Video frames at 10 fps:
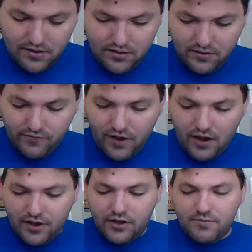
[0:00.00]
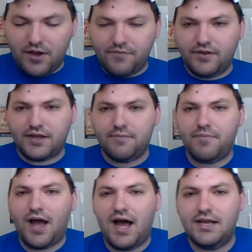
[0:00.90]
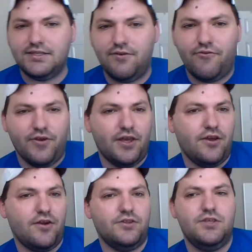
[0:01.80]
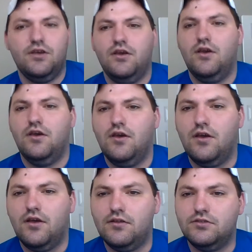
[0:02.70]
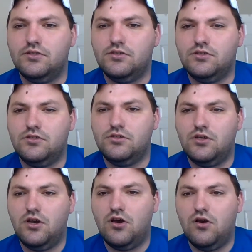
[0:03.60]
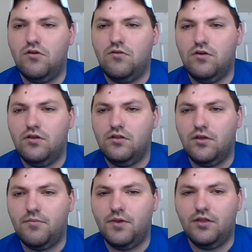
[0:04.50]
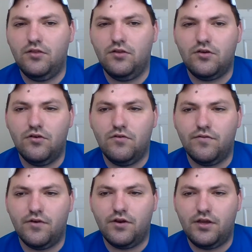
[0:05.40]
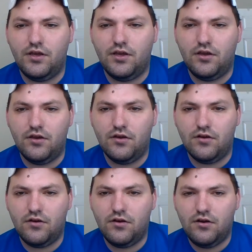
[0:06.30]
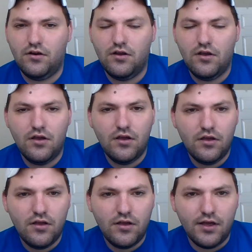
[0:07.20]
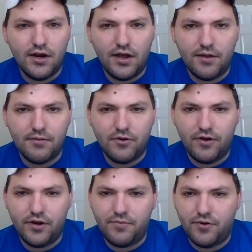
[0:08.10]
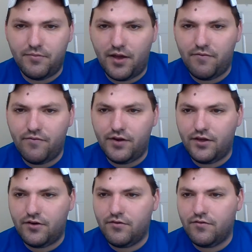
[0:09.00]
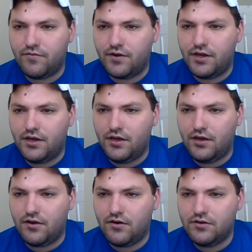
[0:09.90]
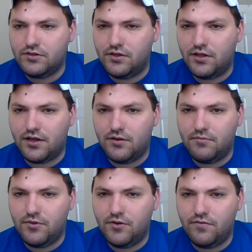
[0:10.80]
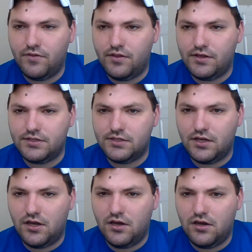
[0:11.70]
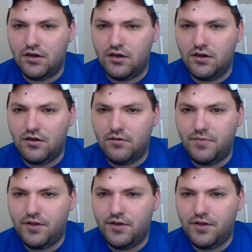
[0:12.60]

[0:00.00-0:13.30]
The volume of the composite figures. And so, let me look over here. And I'm going to put my video over here so that I can move this up.